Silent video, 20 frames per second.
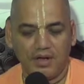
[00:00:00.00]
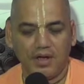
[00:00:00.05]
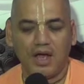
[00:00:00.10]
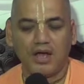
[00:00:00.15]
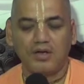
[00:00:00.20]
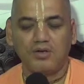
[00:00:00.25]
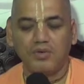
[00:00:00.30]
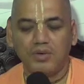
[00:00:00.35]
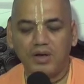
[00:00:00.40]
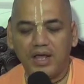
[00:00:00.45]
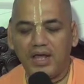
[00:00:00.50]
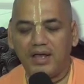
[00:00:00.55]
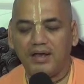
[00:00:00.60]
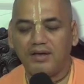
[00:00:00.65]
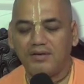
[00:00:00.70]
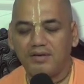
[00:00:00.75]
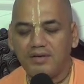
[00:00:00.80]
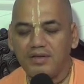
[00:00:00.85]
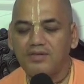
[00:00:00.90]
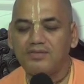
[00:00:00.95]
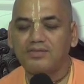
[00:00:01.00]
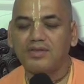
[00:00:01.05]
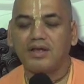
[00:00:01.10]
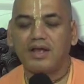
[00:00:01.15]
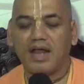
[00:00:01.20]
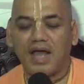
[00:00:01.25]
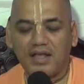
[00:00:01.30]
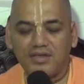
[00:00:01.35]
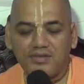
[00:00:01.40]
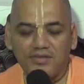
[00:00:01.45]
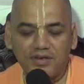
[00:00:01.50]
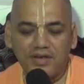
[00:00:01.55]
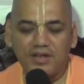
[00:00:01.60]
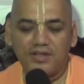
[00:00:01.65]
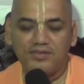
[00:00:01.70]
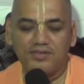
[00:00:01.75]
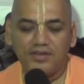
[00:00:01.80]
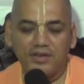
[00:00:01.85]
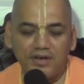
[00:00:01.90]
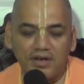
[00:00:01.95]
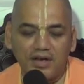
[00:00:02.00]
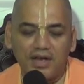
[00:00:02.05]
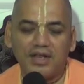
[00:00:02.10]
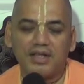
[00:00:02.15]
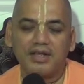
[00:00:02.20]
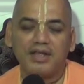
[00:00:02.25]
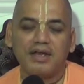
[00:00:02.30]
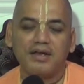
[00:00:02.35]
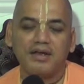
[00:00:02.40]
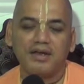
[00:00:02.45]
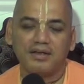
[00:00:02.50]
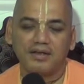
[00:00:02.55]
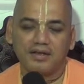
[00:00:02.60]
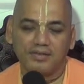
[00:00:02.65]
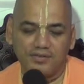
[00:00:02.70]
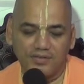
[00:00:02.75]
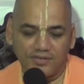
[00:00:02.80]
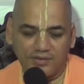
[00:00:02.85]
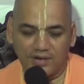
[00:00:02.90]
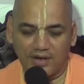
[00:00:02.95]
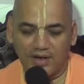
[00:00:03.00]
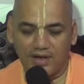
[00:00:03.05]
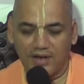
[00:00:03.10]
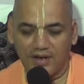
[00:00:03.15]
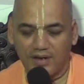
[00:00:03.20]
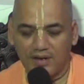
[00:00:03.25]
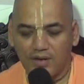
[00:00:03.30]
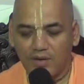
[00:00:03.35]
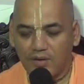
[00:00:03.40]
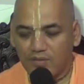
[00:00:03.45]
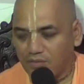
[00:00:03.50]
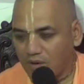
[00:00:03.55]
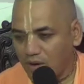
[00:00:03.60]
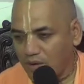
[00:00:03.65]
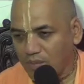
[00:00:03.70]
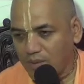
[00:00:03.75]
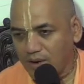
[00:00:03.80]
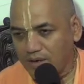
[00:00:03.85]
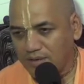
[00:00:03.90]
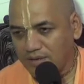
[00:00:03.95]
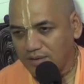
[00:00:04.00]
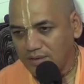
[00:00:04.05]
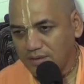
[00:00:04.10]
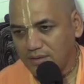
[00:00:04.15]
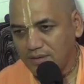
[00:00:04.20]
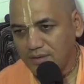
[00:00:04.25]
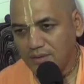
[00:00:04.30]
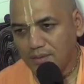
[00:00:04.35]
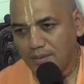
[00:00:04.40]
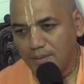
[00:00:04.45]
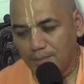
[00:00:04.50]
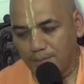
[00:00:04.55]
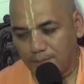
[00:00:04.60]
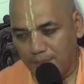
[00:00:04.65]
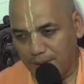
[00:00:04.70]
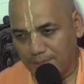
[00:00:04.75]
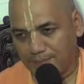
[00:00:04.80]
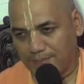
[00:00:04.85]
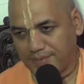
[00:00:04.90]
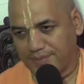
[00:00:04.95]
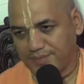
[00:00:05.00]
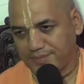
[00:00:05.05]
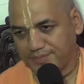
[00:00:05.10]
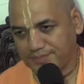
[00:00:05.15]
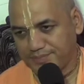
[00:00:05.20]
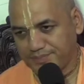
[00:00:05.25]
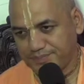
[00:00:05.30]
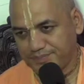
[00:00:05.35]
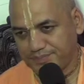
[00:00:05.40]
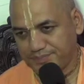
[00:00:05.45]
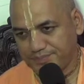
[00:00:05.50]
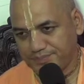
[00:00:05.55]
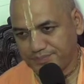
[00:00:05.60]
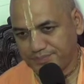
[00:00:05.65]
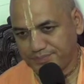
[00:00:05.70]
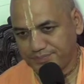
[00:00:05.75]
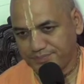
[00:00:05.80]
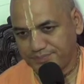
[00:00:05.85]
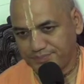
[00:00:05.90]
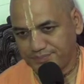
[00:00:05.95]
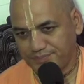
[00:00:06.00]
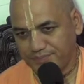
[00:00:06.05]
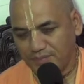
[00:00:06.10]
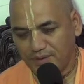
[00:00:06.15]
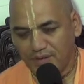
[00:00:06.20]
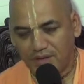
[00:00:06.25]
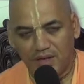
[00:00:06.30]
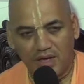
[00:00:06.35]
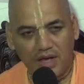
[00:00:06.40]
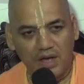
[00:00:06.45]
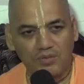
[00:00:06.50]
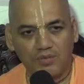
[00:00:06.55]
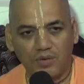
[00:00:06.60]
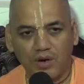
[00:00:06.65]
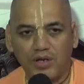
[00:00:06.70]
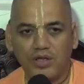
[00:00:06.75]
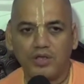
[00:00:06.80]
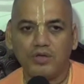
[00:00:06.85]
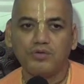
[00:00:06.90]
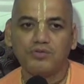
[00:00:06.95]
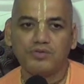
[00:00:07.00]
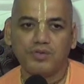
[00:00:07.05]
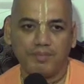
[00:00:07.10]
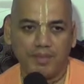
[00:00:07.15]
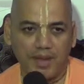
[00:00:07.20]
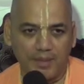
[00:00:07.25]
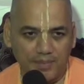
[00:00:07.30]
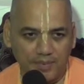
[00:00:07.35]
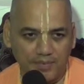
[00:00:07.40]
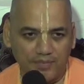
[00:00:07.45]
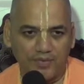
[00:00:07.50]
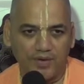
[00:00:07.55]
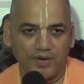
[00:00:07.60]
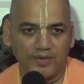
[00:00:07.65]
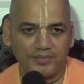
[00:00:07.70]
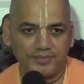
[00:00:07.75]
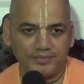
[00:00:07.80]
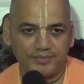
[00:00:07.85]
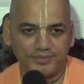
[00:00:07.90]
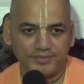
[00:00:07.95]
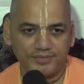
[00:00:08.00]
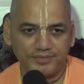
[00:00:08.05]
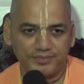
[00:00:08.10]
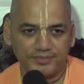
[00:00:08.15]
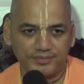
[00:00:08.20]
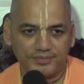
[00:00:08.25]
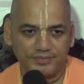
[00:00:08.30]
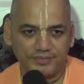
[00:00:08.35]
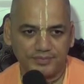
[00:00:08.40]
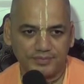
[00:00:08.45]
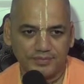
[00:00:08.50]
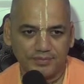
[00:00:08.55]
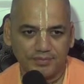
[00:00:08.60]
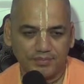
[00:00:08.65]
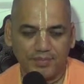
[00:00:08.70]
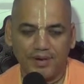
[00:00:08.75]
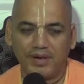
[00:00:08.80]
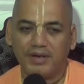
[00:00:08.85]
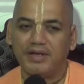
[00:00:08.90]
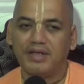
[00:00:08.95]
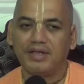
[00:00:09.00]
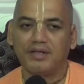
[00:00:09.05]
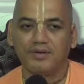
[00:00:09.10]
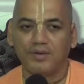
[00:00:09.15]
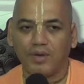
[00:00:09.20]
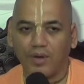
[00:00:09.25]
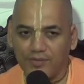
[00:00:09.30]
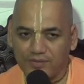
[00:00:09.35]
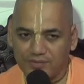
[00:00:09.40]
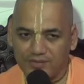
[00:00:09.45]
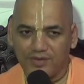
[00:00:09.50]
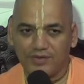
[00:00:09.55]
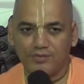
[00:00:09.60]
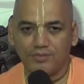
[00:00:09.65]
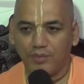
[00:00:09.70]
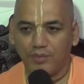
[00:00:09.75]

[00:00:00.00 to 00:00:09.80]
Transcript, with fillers: And today trees are actually generally killed unnecessarily. For what? Paper. And what do you use the paper for? Printing nonsense